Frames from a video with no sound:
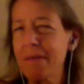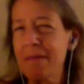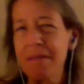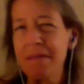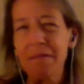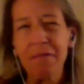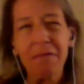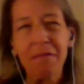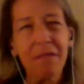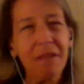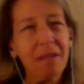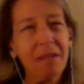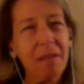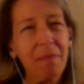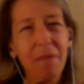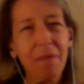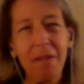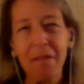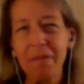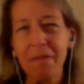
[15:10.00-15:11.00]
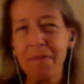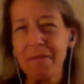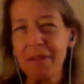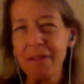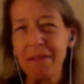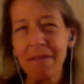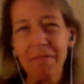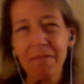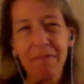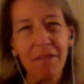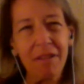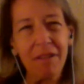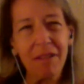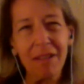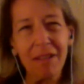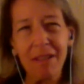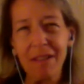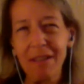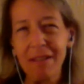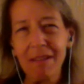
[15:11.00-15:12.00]
there's a part of me that was
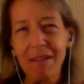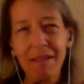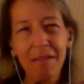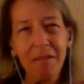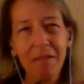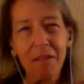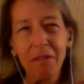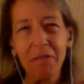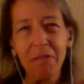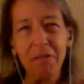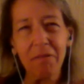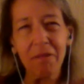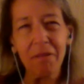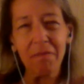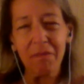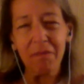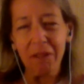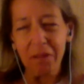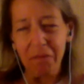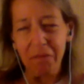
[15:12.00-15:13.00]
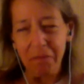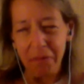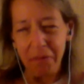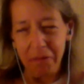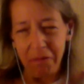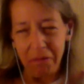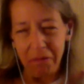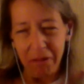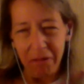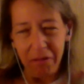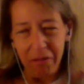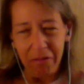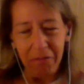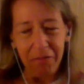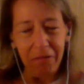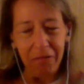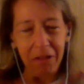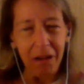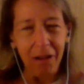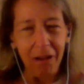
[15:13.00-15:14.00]
just the, you know, the miserable
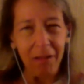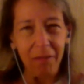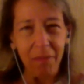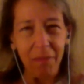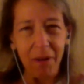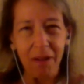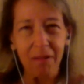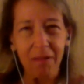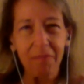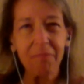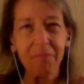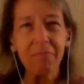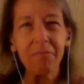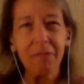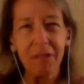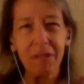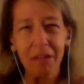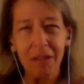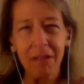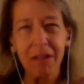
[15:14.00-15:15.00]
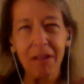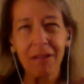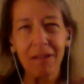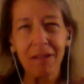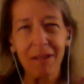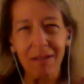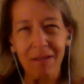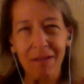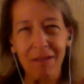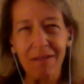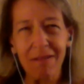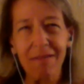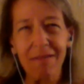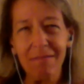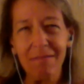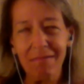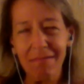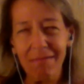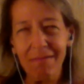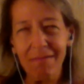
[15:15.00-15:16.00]
little child part was stuck in
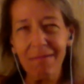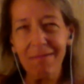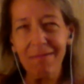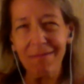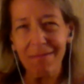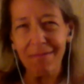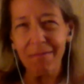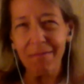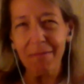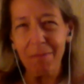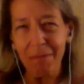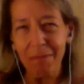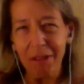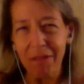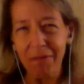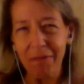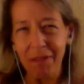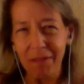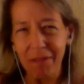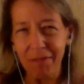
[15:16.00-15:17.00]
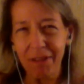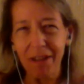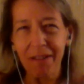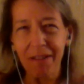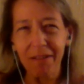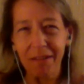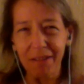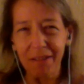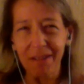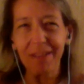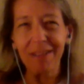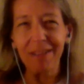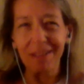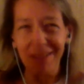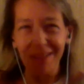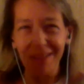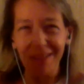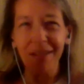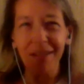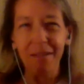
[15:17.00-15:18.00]
the misery of childhood.
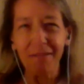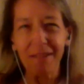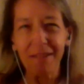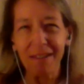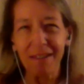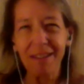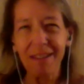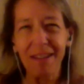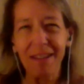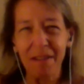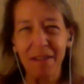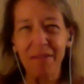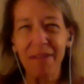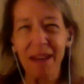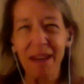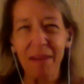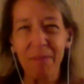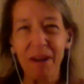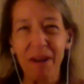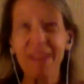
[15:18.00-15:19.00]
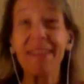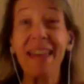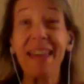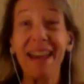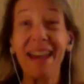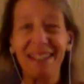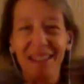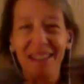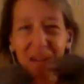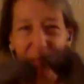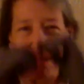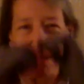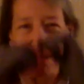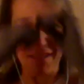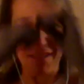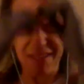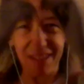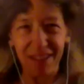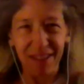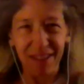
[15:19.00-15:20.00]
Yeah. Going, you know, that part, that's the
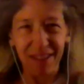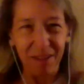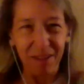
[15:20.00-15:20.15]
part that just